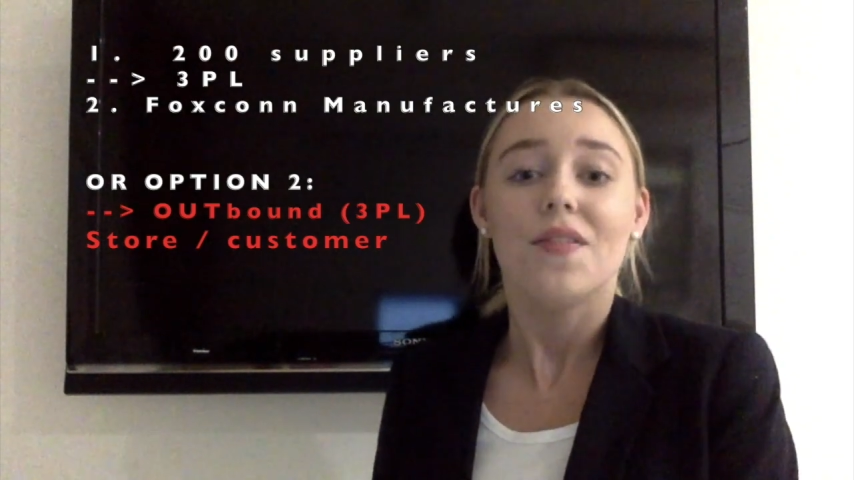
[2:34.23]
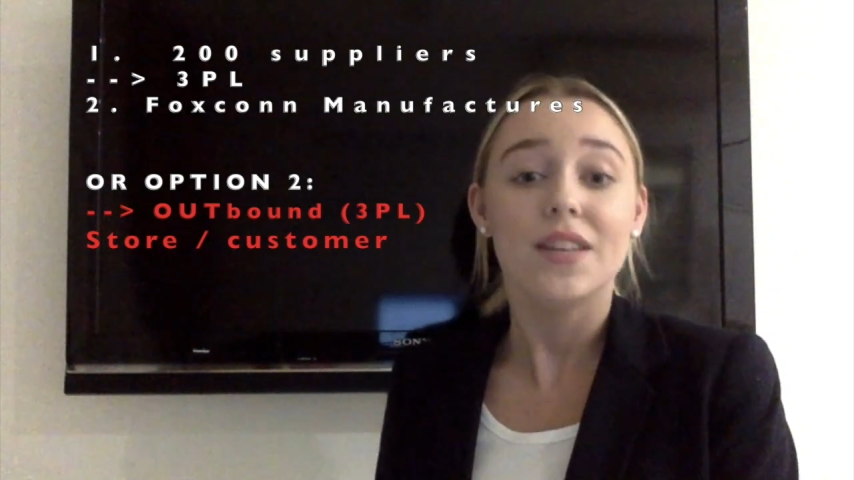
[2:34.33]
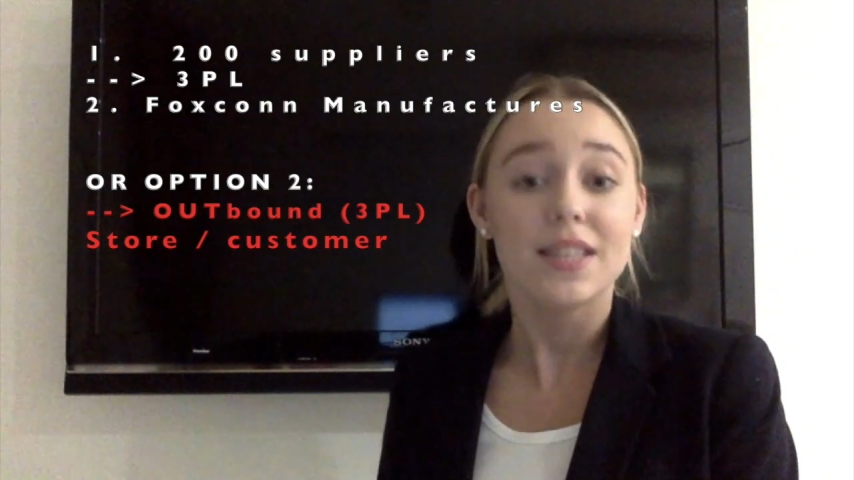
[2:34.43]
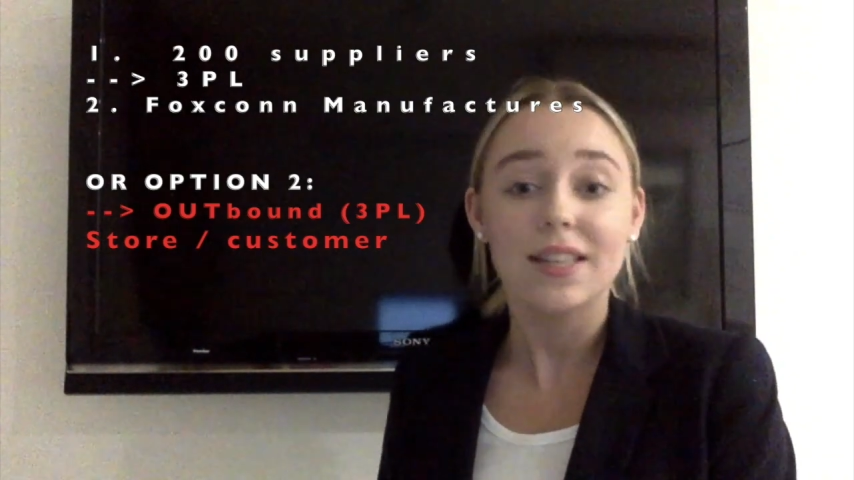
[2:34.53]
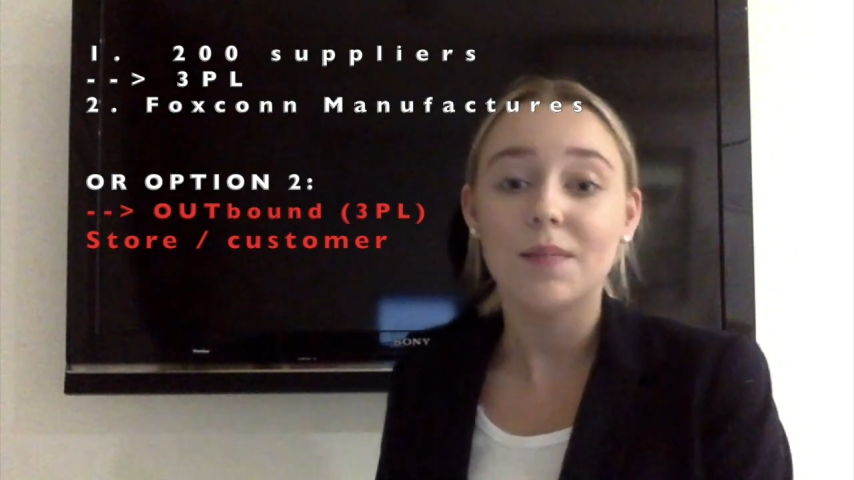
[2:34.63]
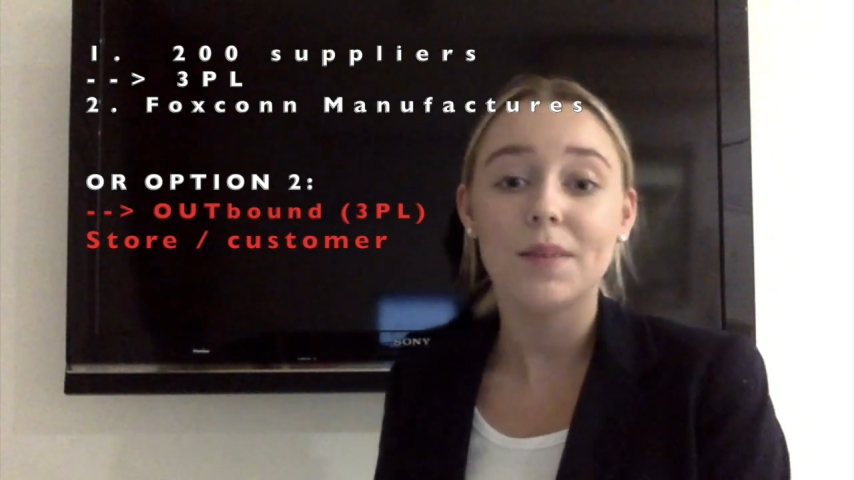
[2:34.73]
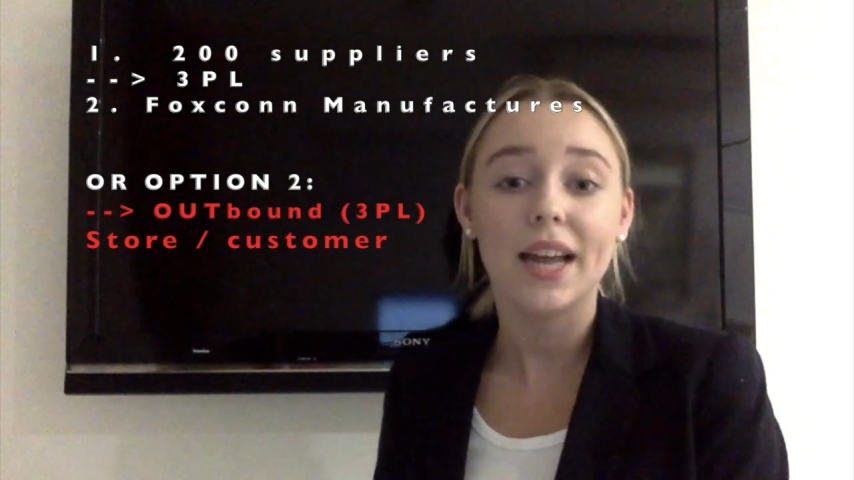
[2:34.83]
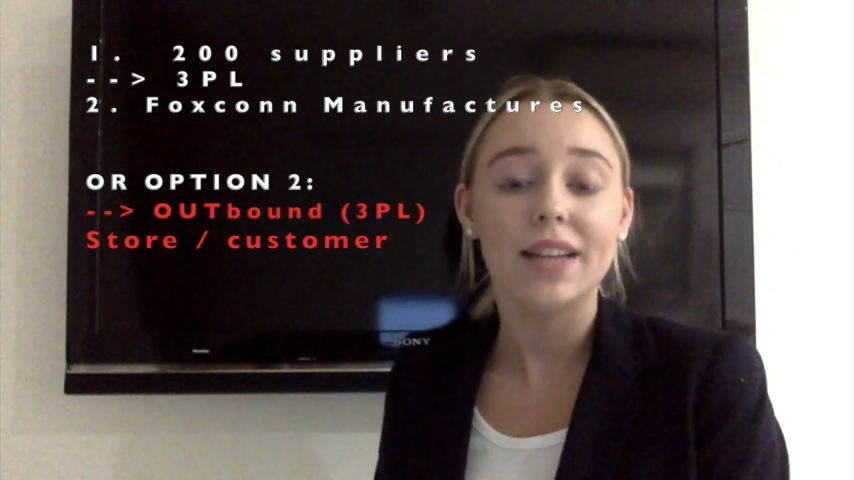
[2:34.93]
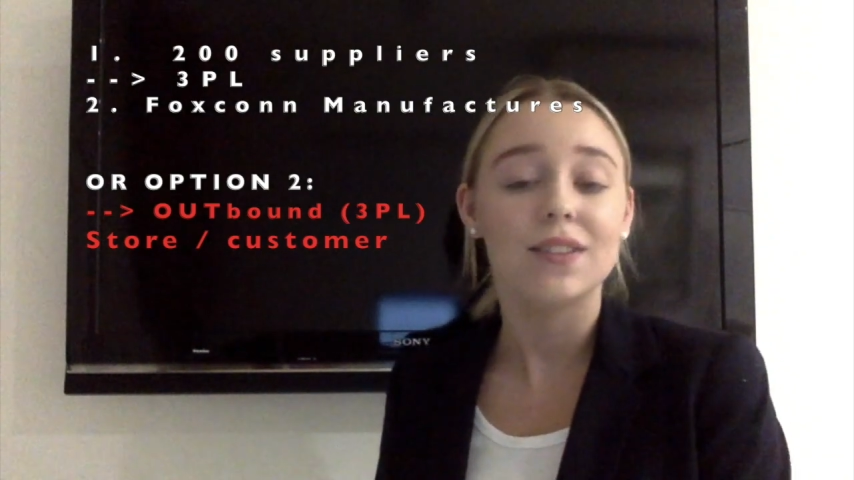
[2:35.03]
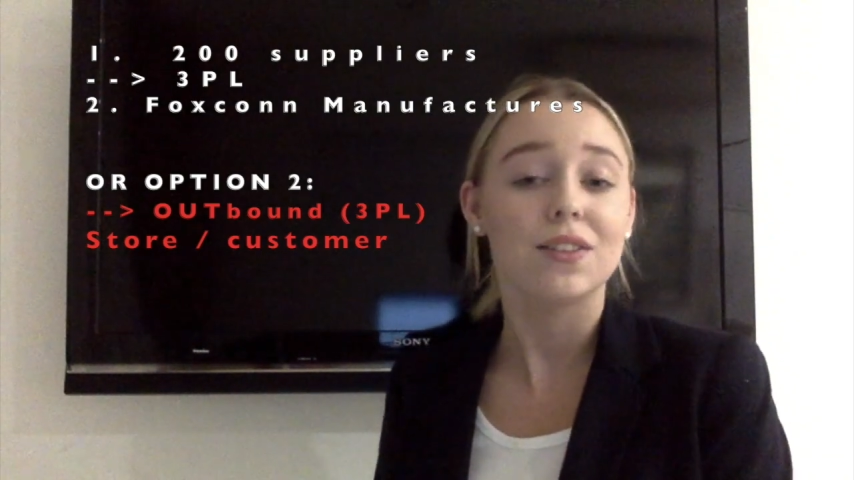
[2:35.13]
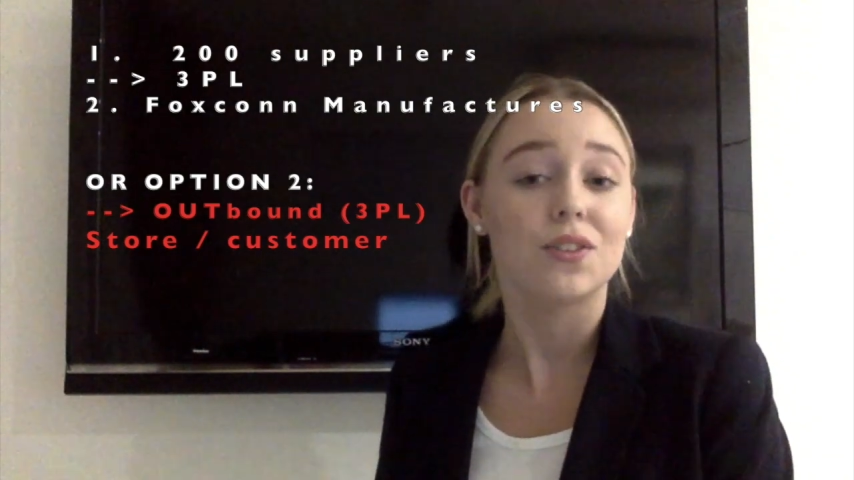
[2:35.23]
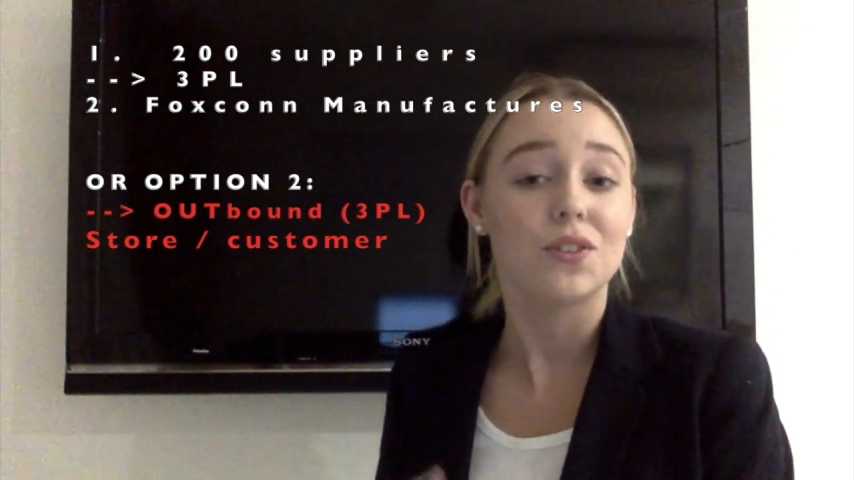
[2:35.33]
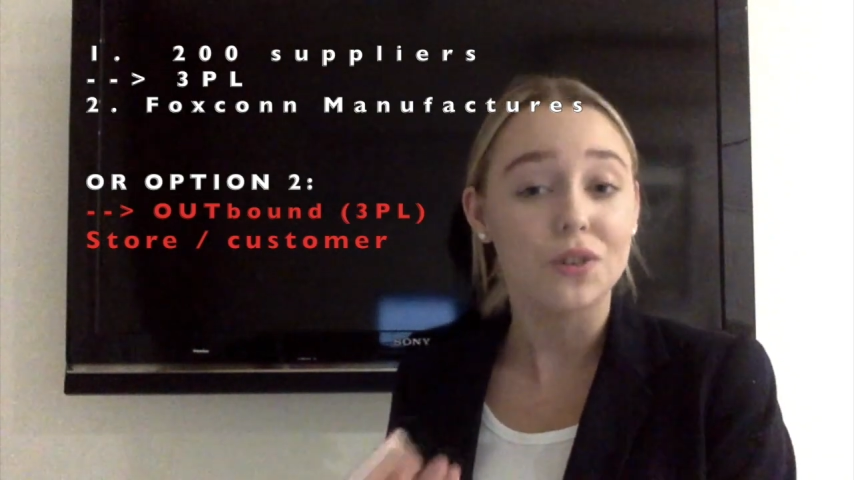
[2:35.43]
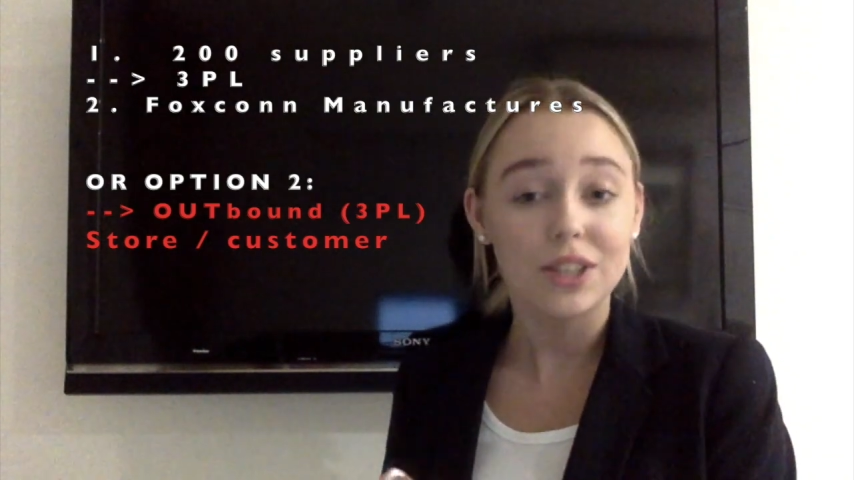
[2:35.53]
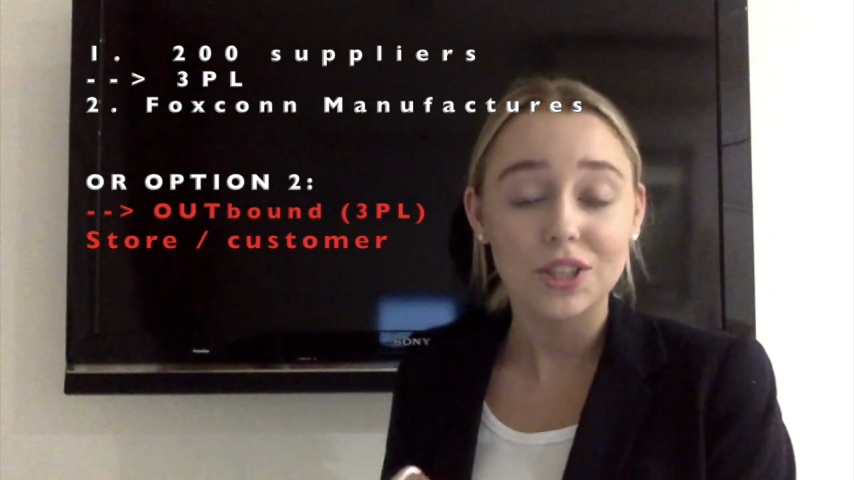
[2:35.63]
this eliminates
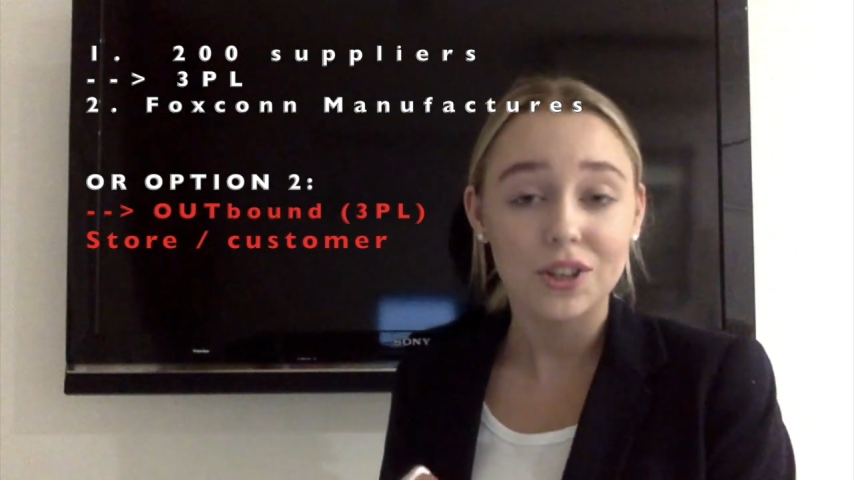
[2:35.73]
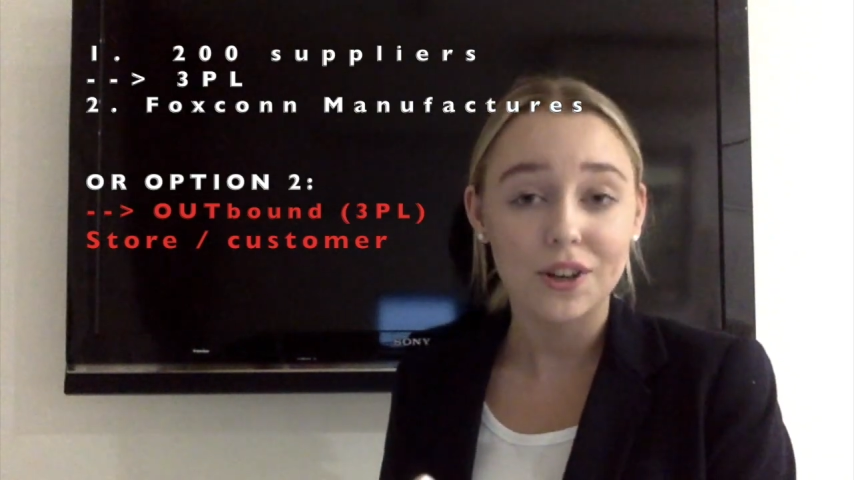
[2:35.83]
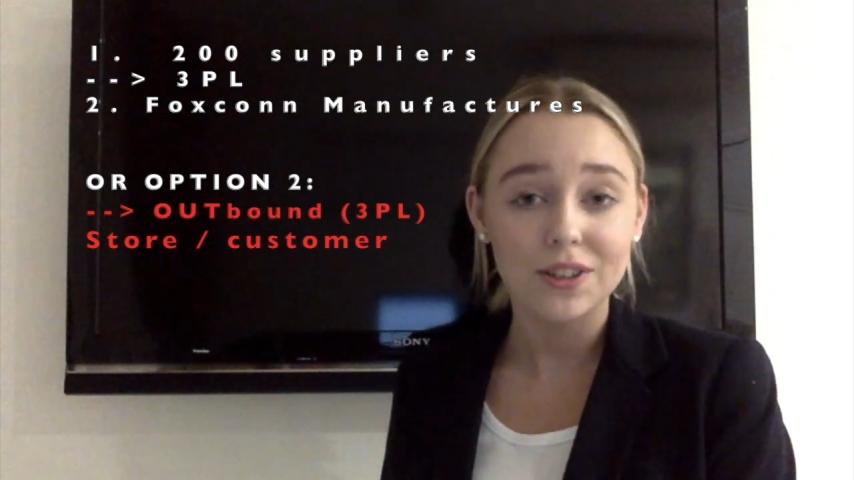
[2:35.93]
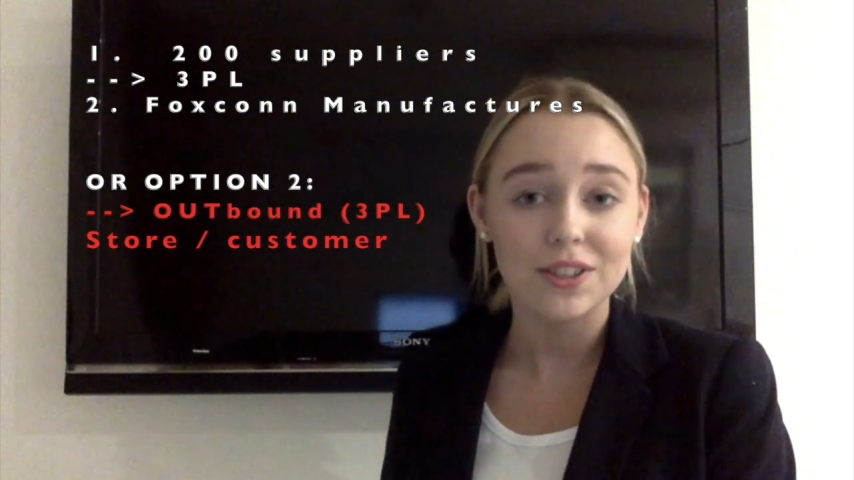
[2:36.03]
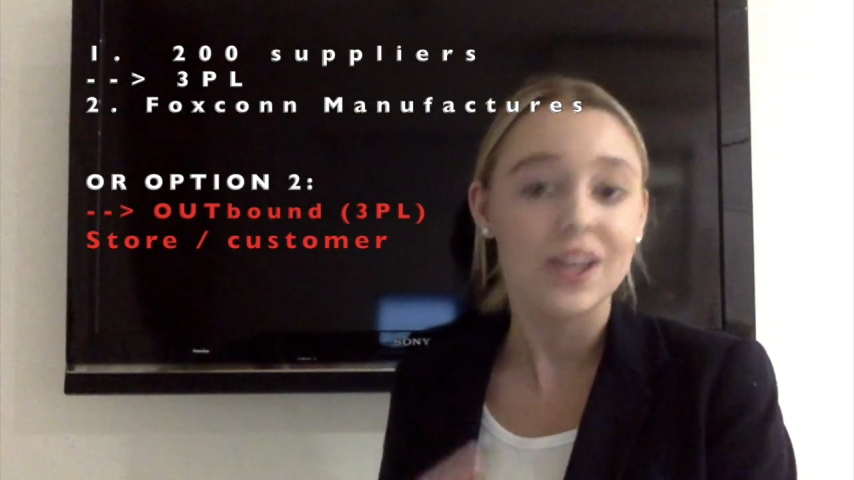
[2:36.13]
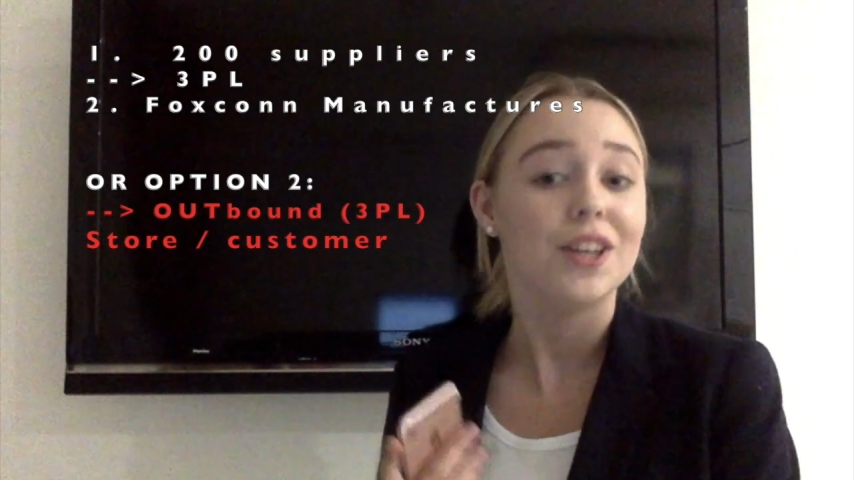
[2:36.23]
storage costs,